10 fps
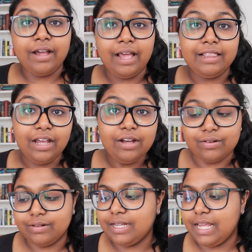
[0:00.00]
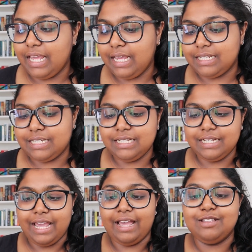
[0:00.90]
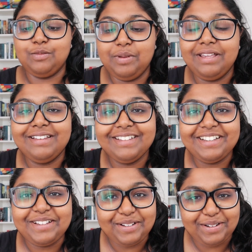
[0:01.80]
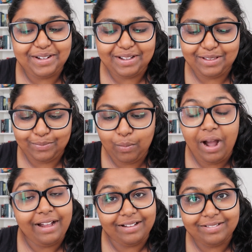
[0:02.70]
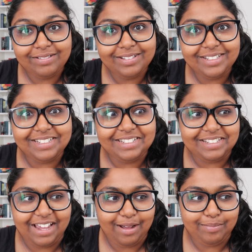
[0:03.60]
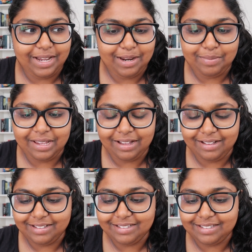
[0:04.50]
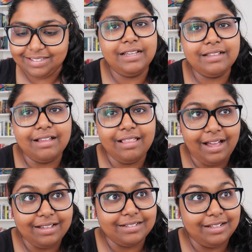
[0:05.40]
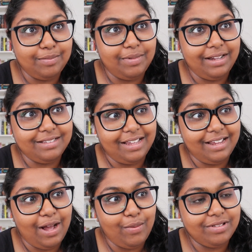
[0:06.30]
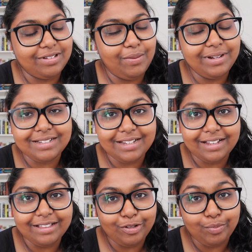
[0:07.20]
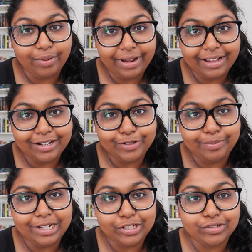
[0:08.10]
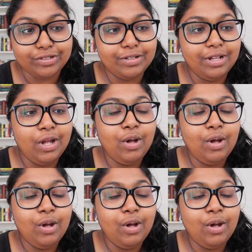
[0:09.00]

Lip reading: Hello. It has been a while since I update because I think the last clip I said I was going to take a little break and do my journal.